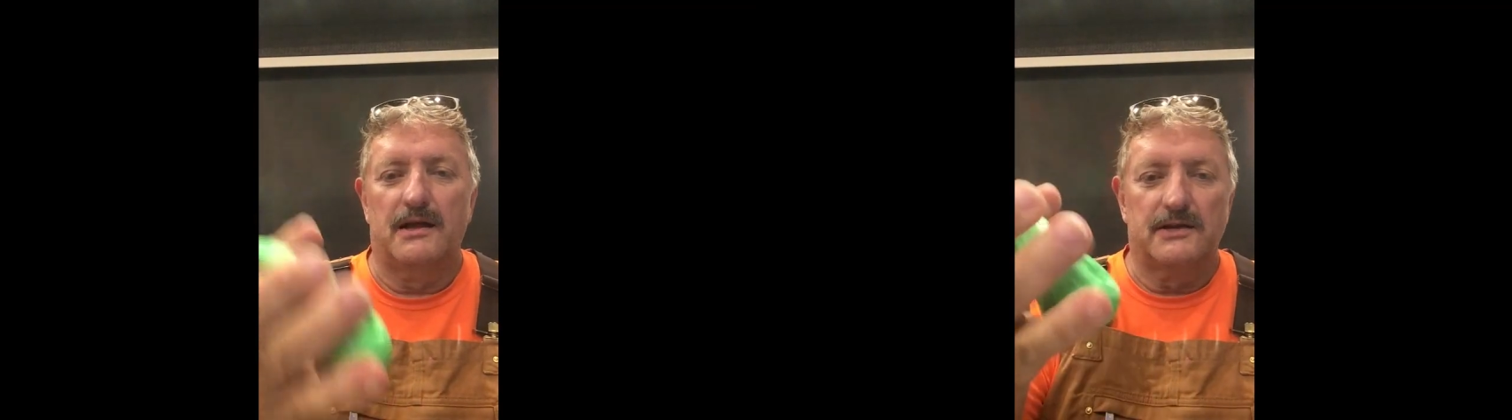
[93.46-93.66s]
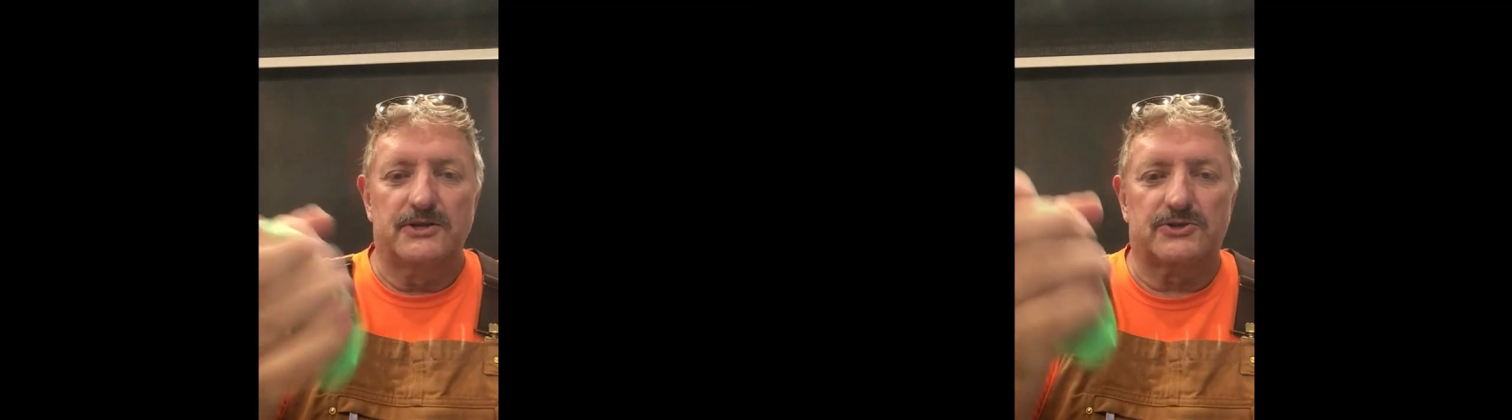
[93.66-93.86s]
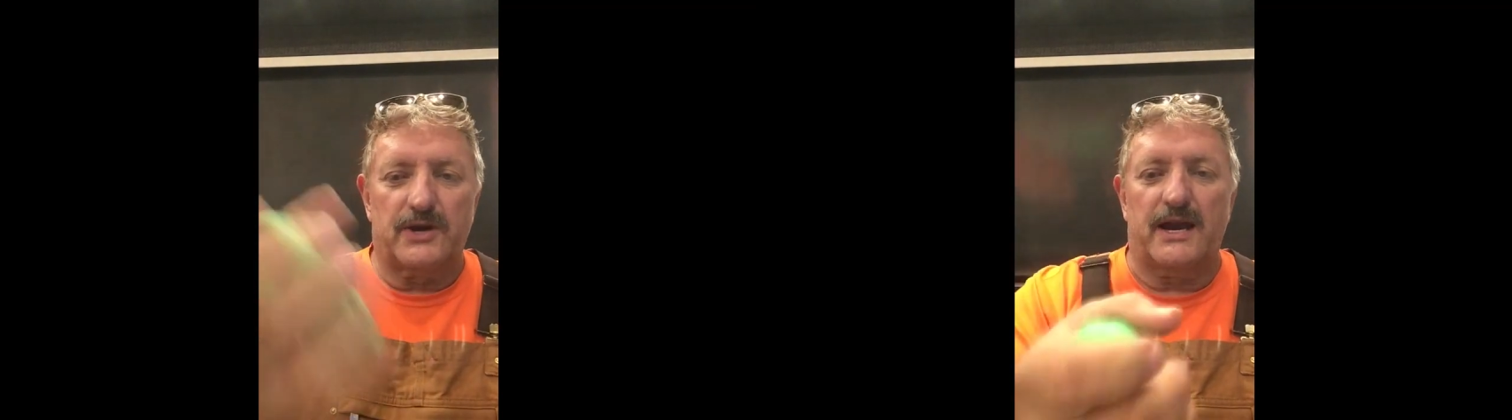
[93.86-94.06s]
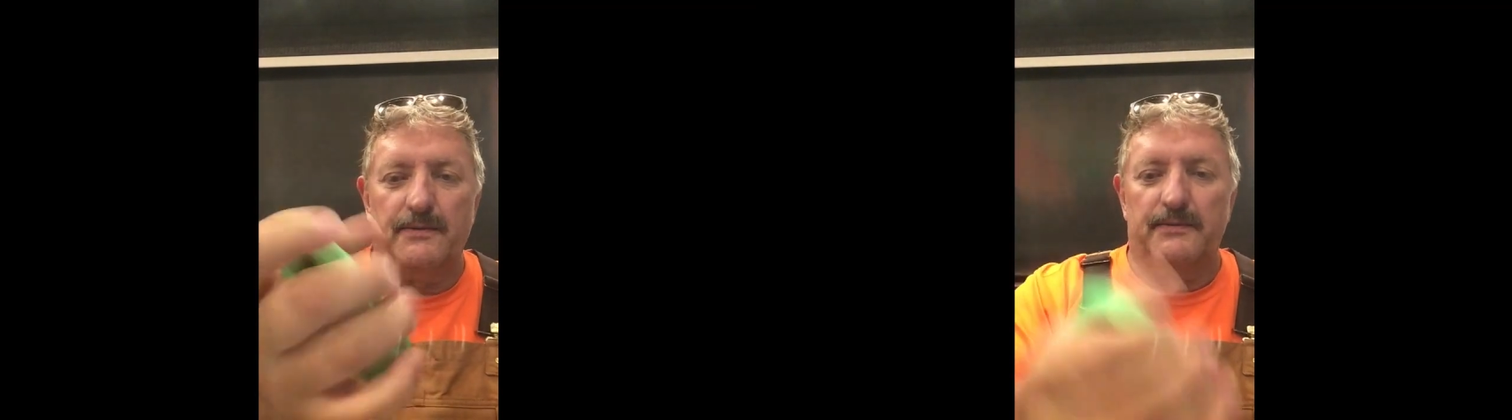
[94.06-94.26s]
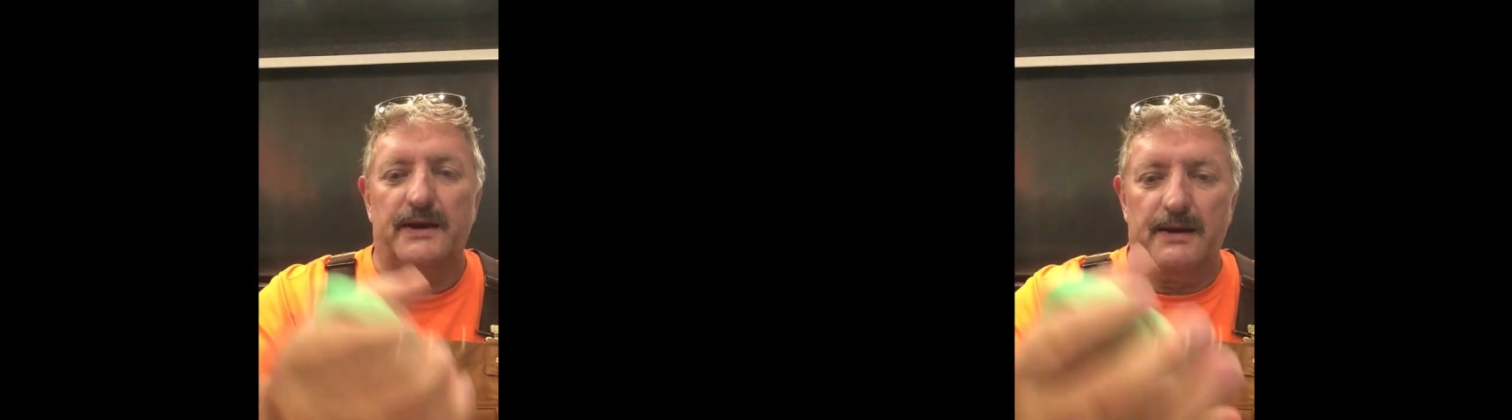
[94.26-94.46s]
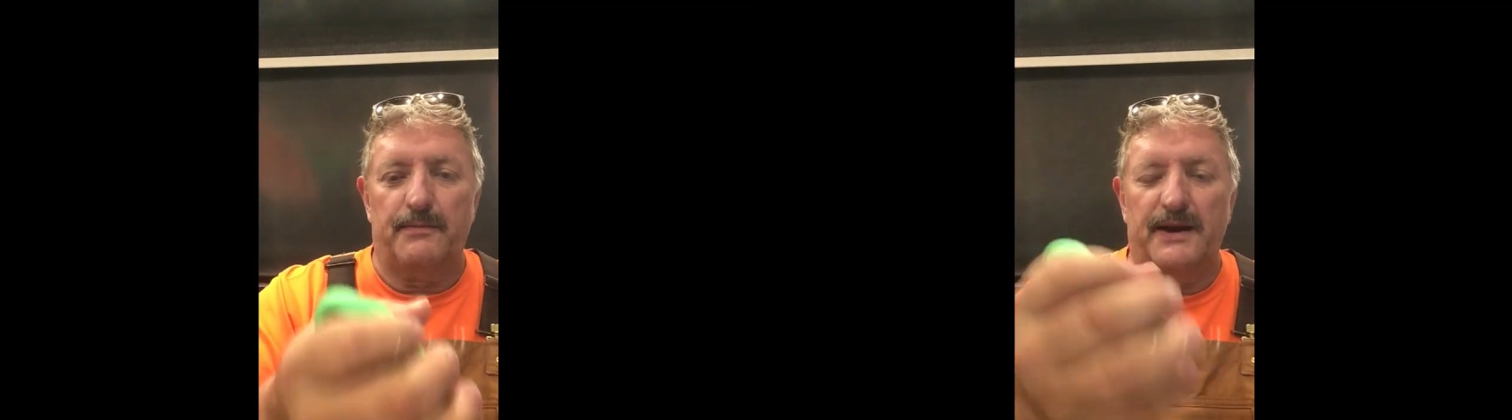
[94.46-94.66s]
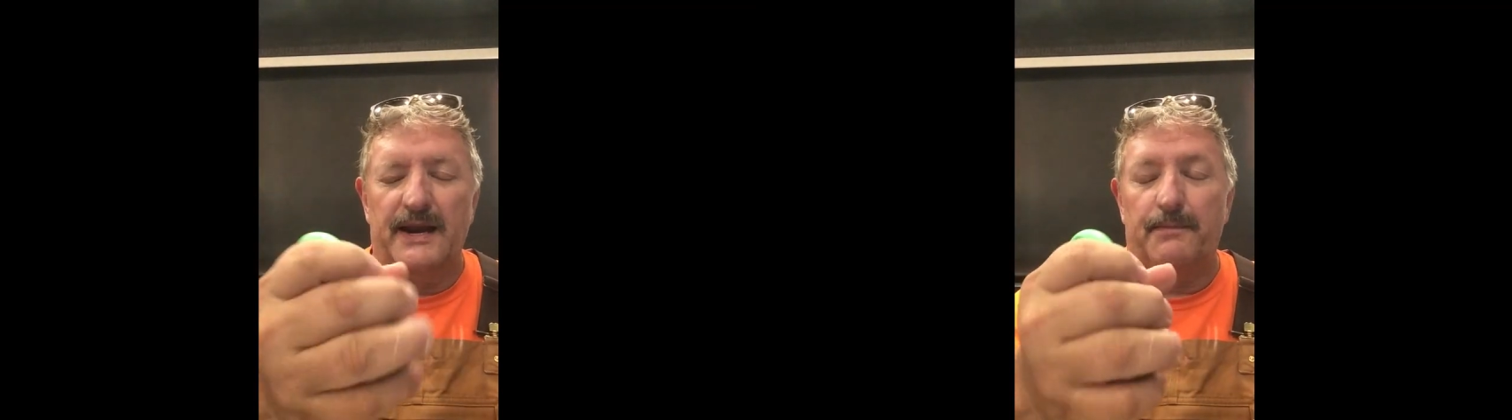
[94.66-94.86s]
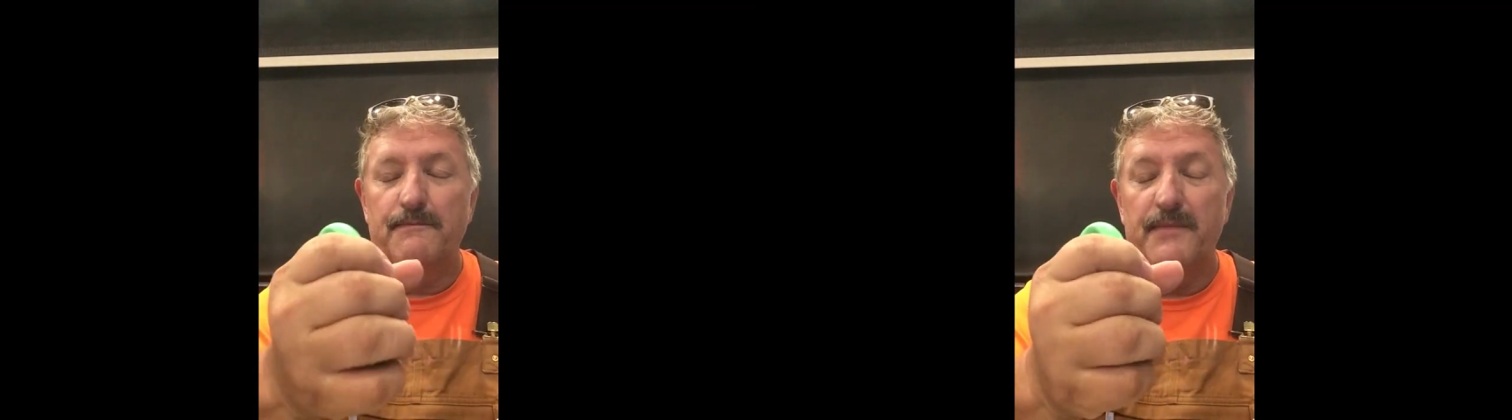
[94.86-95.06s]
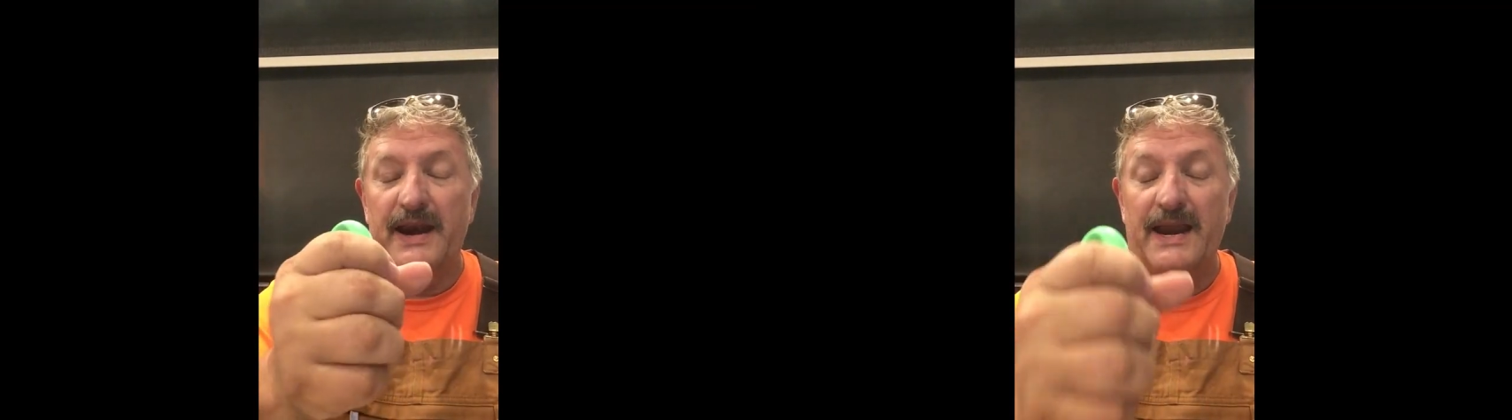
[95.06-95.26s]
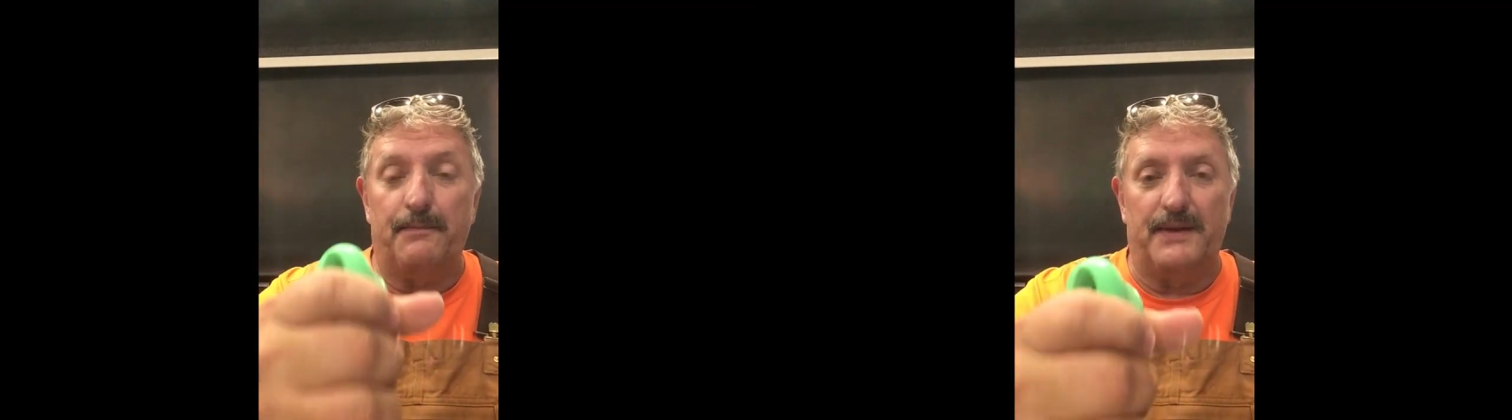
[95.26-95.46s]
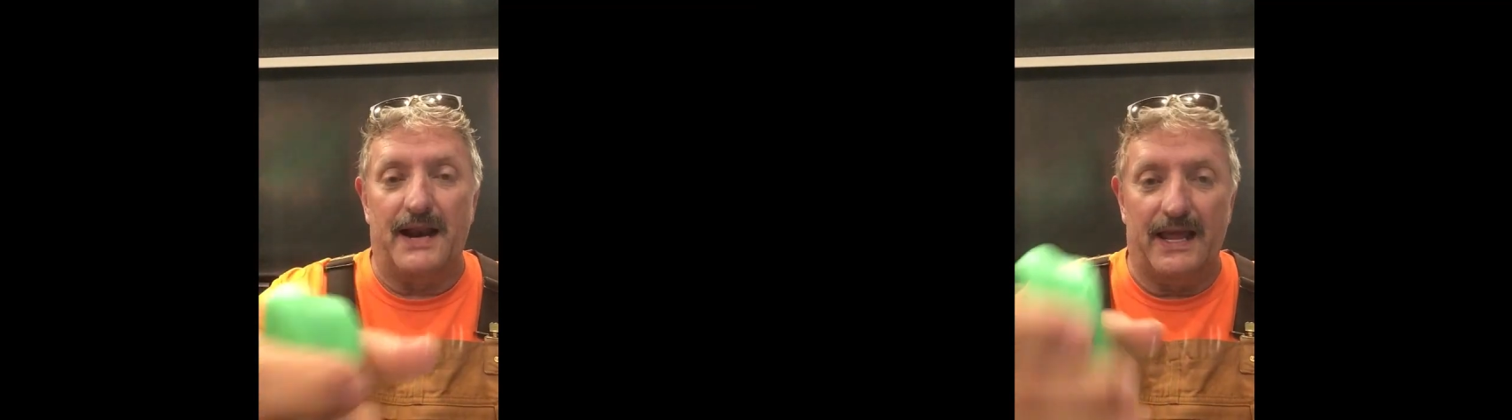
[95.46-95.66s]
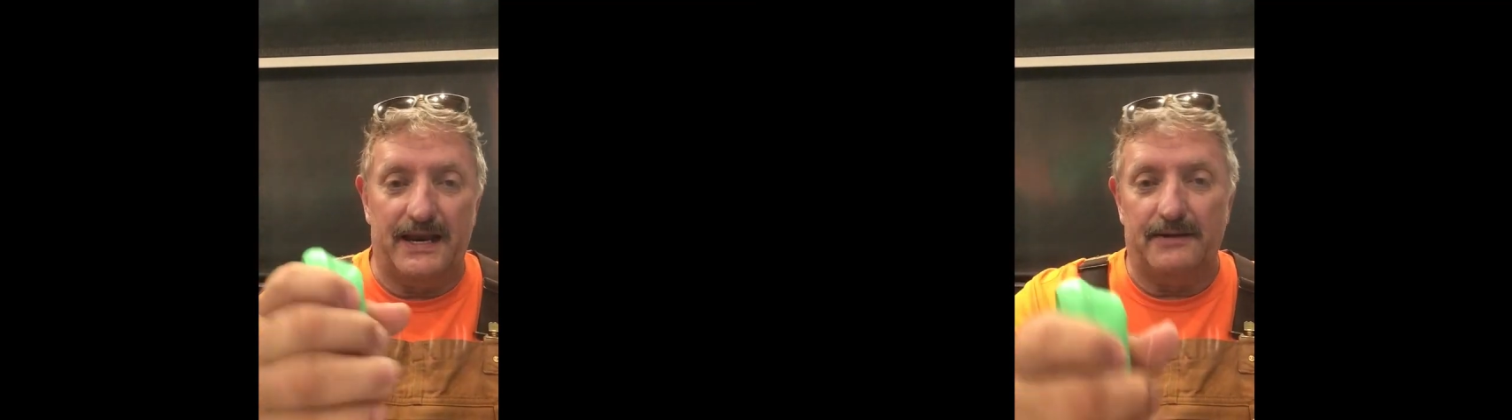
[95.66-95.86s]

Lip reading: just try to manipulate